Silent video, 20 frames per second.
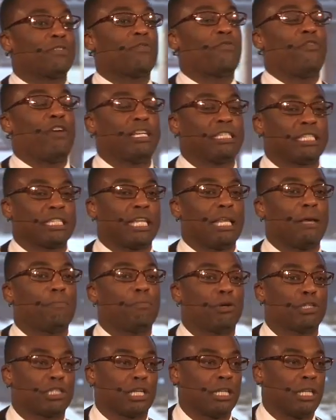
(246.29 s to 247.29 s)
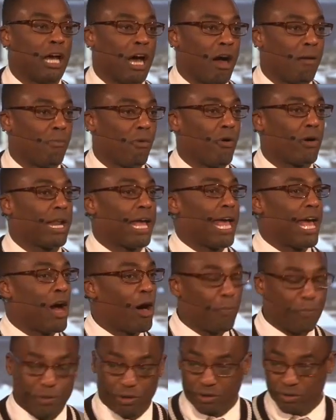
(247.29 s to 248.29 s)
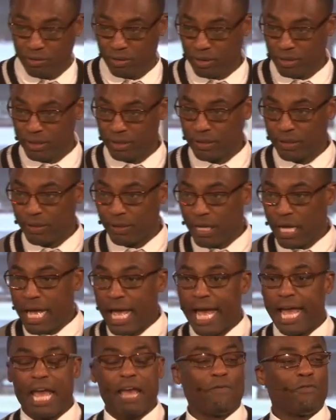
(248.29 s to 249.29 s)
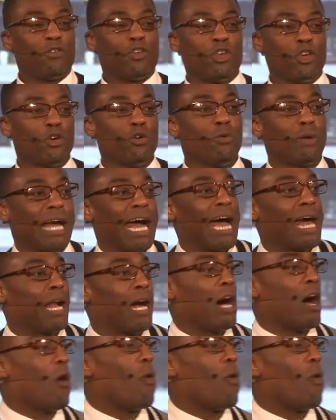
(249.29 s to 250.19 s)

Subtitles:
physically push a lawnmower to help you. If you got a